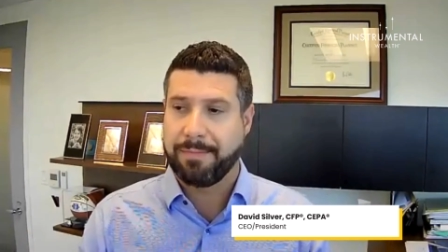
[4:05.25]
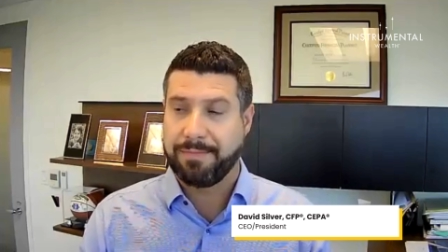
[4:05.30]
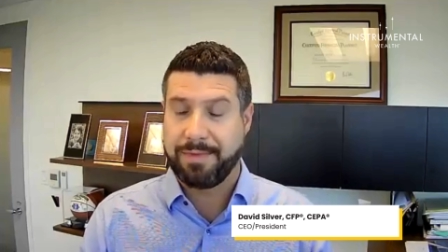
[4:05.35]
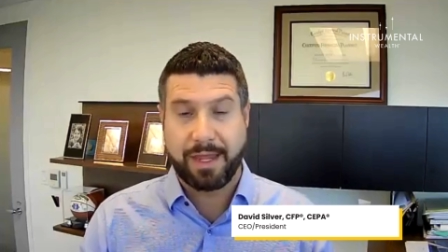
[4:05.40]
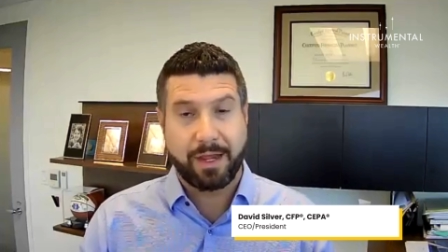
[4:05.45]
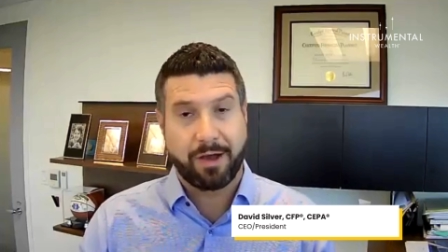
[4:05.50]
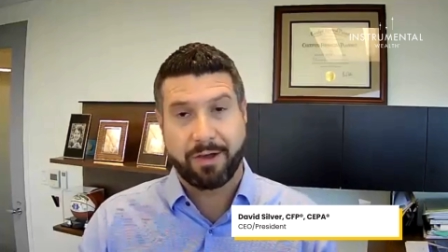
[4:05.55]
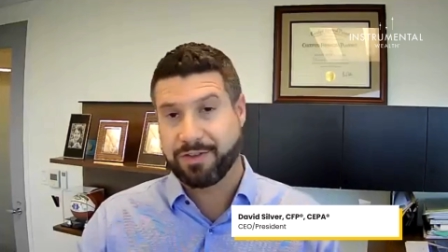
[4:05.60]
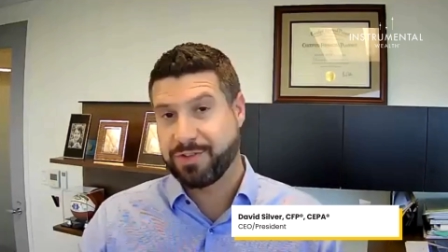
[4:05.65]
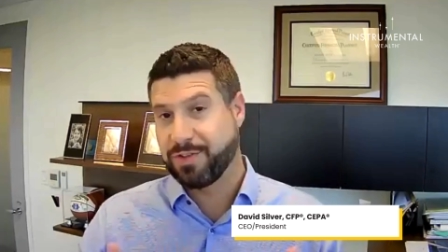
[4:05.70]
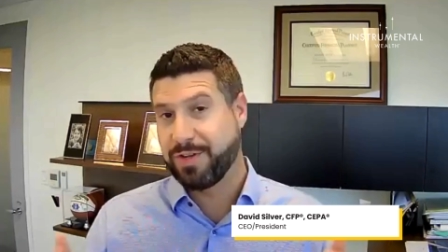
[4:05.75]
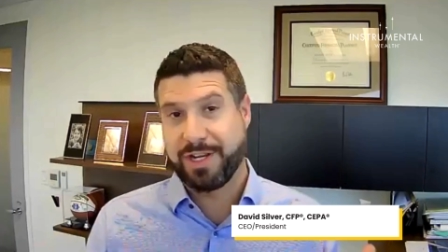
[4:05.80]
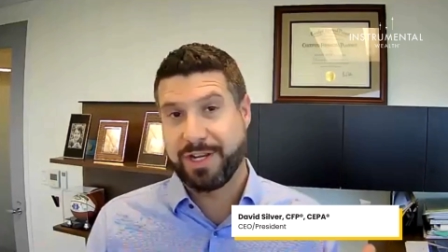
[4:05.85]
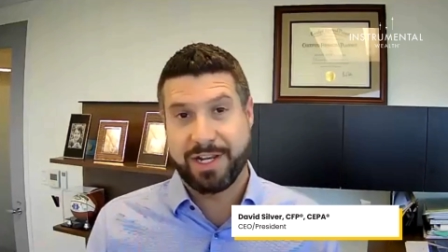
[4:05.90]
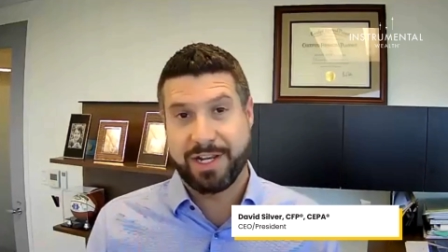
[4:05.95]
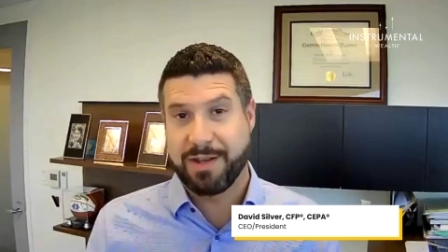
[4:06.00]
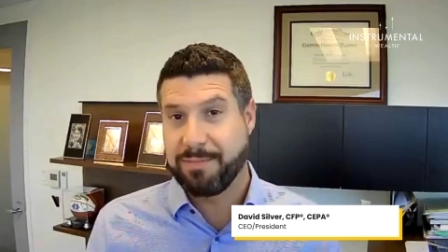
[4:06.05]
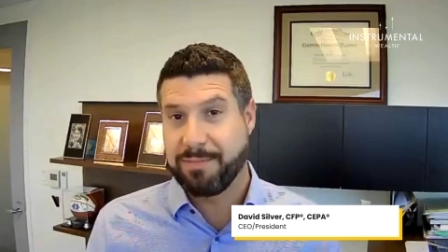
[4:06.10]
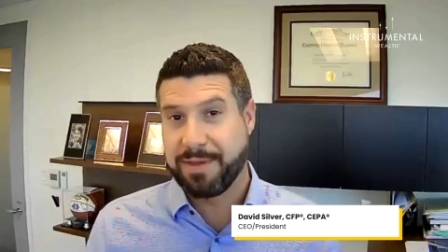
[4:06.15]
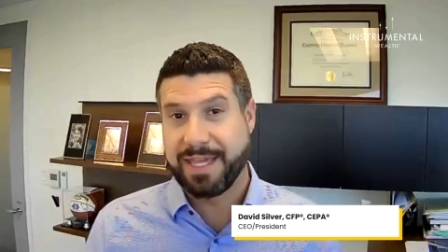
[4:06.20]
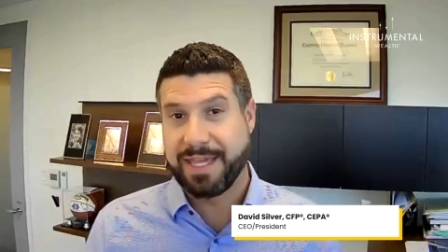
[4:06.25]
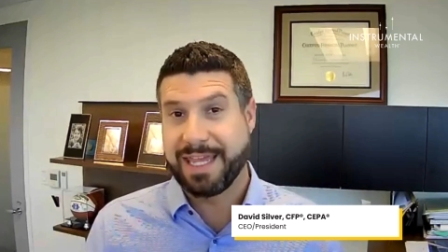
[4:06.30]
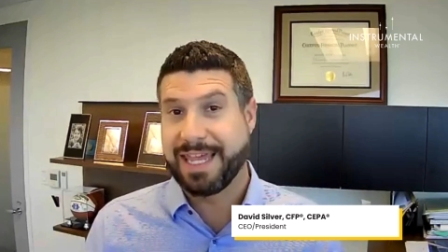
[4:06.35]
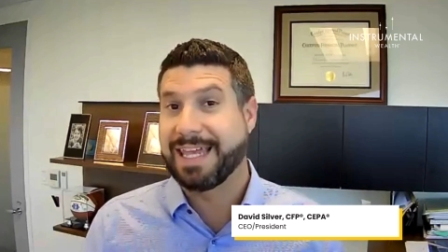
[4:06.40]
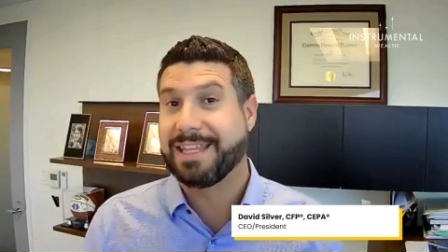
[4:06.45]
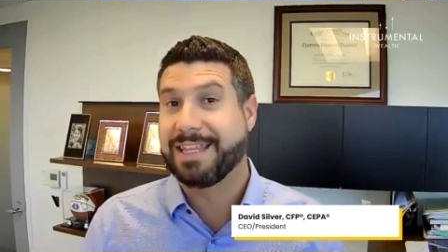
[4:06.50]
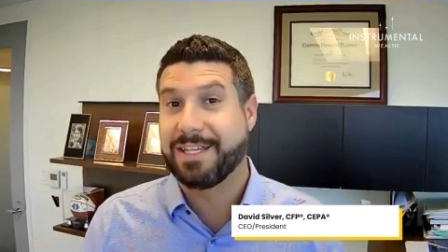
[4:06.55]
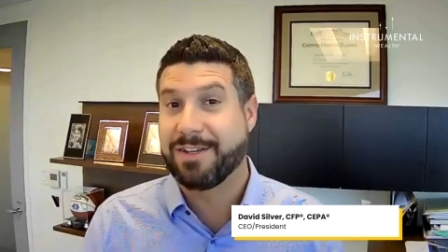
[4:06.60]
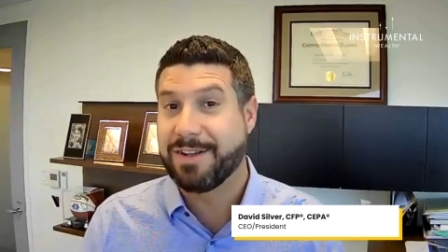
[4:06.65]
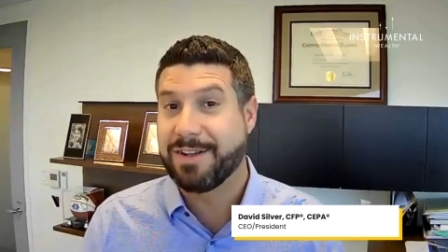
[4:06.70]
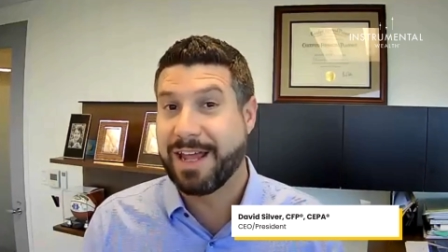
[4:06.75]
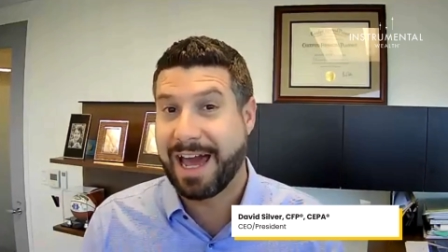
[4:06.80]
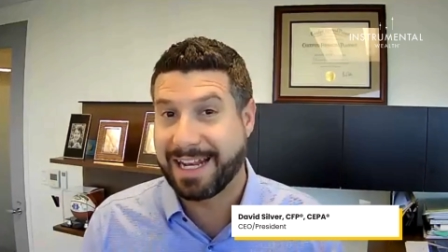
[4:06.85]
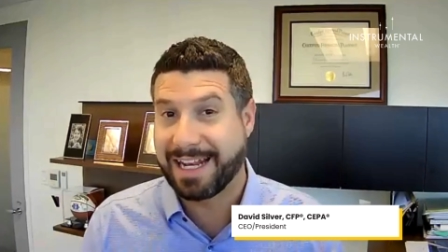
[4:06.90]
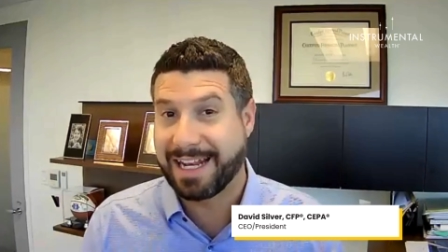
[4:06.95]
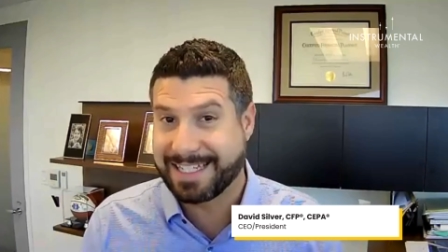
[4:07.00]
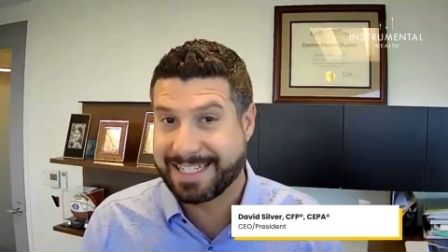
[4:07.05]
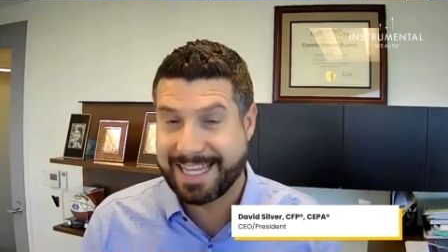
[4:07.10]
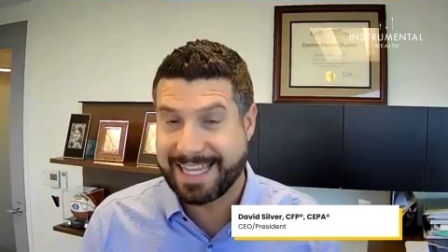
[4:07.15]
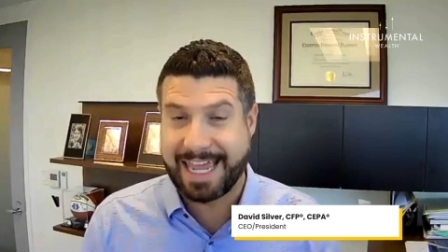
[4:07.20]
They also needed to be in the
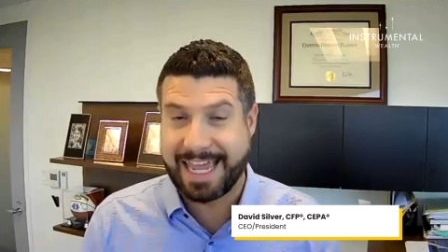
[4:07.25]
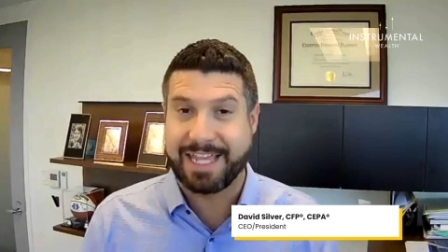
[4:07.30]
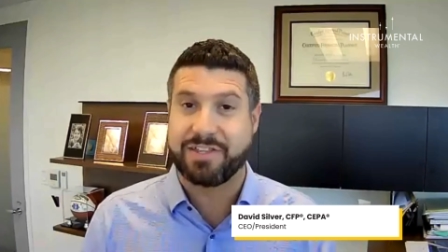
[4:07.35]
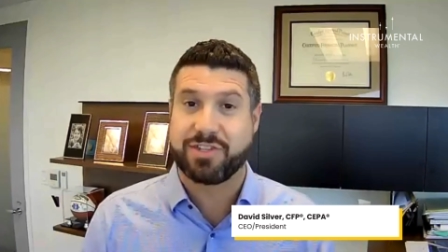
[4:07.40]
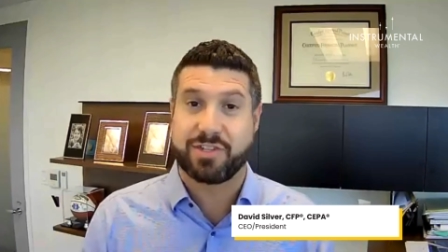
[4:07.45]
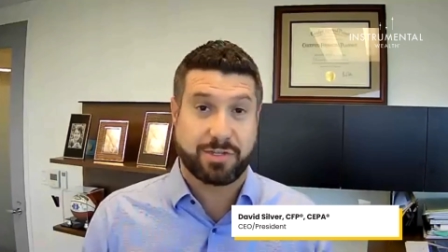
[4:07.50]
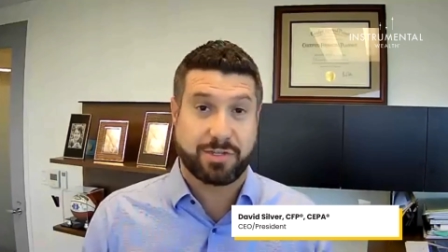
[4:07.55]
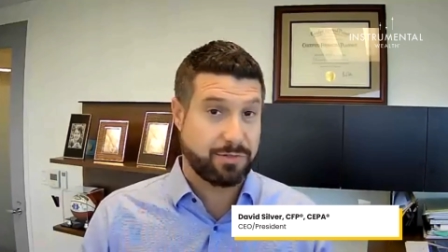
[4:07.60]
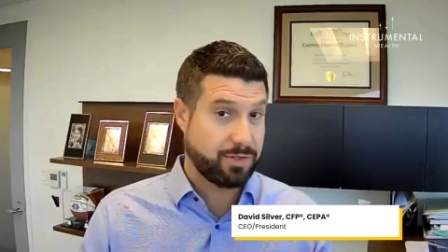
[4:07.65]
United States.